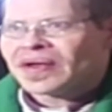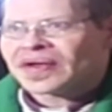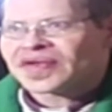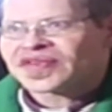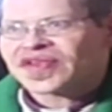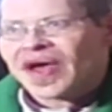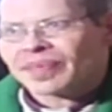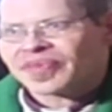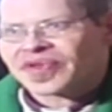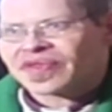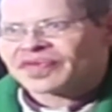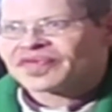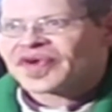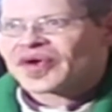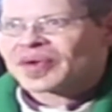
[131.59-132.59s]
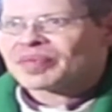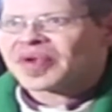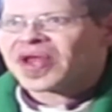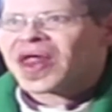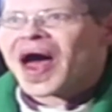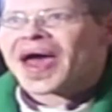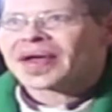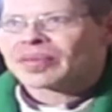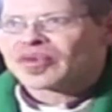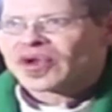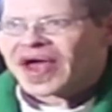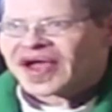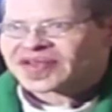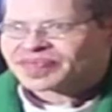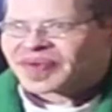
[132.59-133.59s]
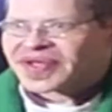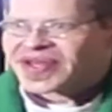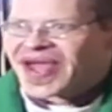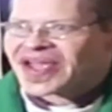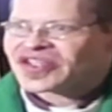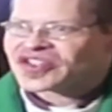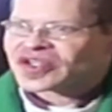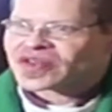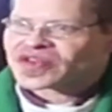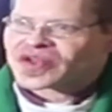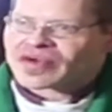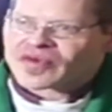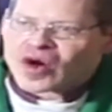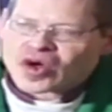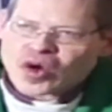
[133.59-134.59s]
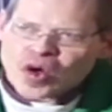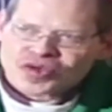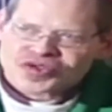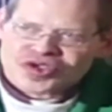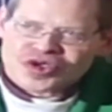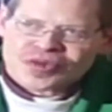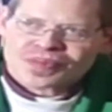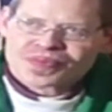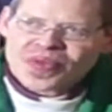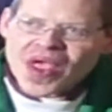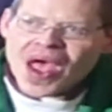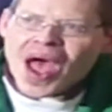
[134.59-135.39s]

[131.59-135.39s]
except the very pliable expectations of our culture.